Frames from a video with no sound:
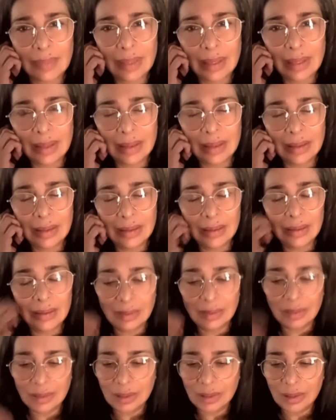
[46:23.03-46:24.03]

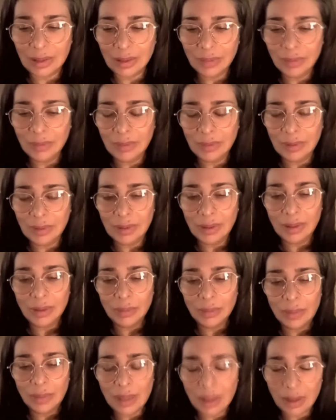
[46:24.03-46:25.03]
You know,
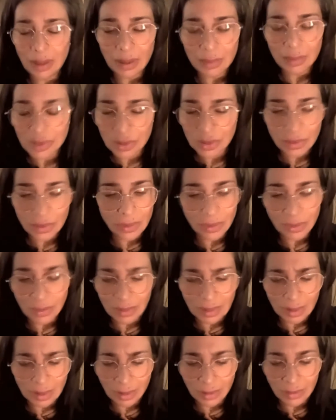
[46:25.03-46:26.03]
I was
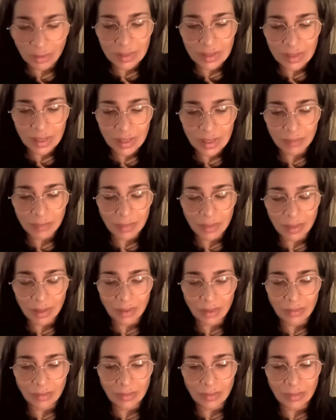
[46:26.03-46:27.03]
taught a long time ago